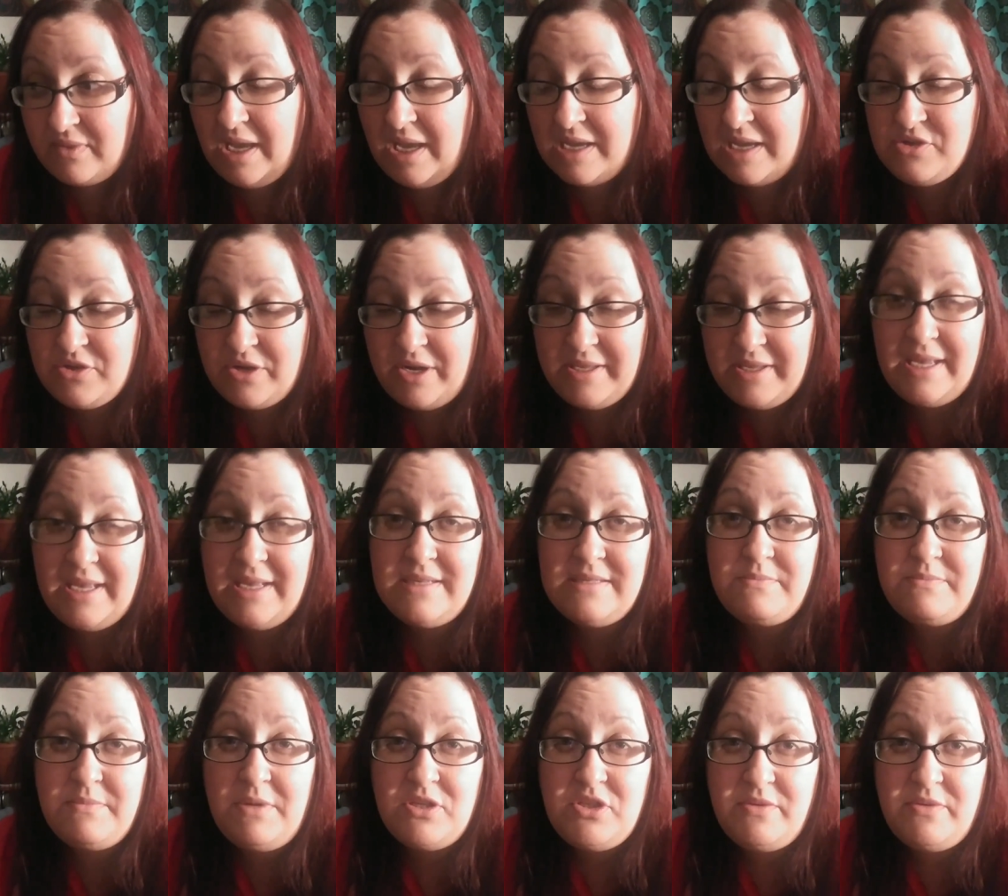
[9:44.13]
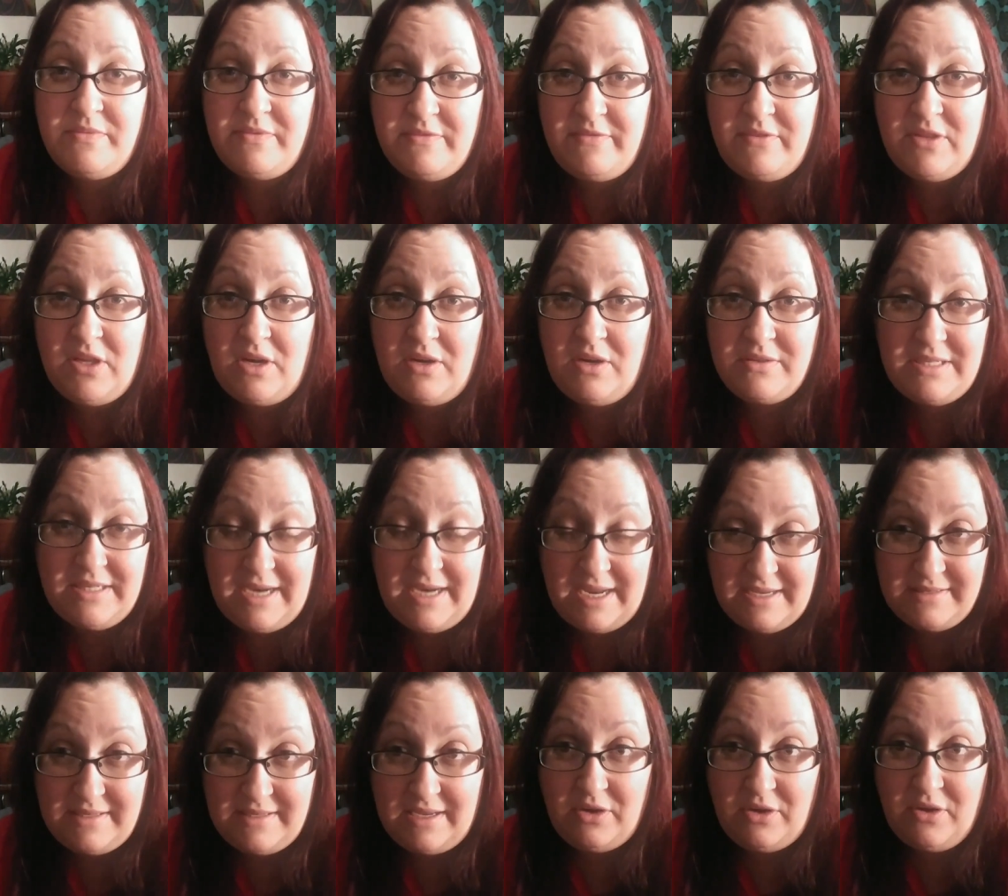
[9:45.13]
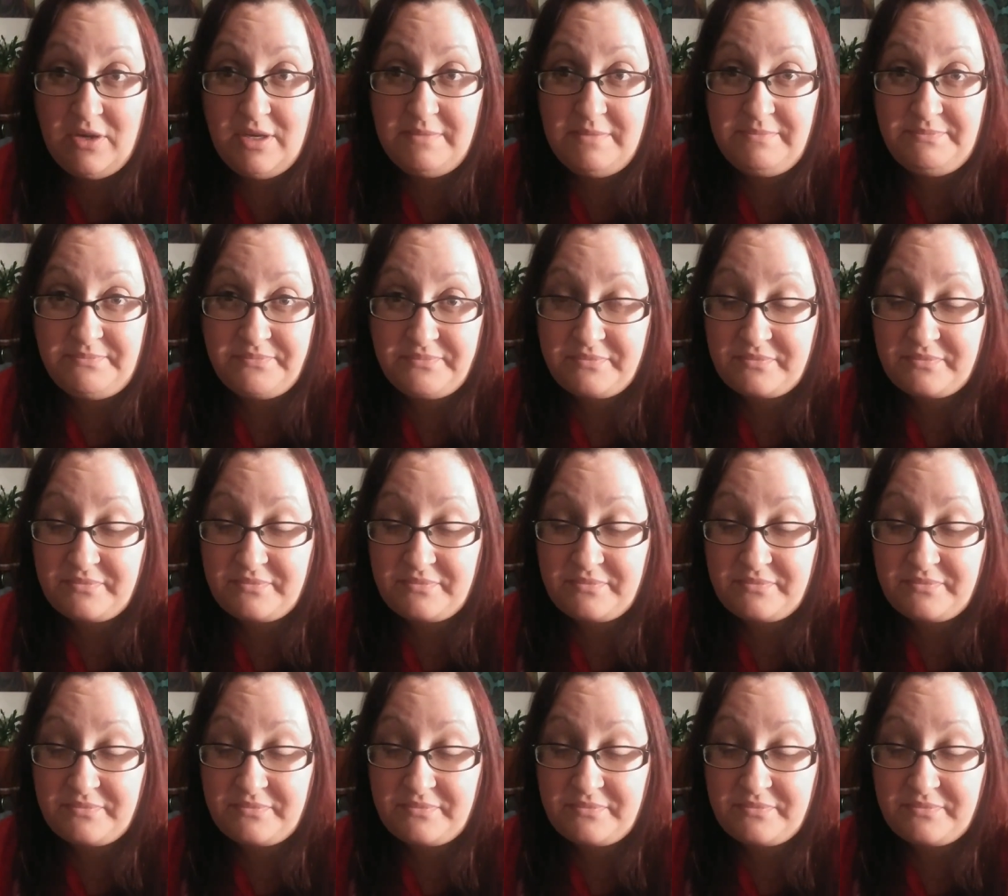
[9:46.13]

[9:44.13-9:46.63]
I tried to get as much of a vlog today as I could.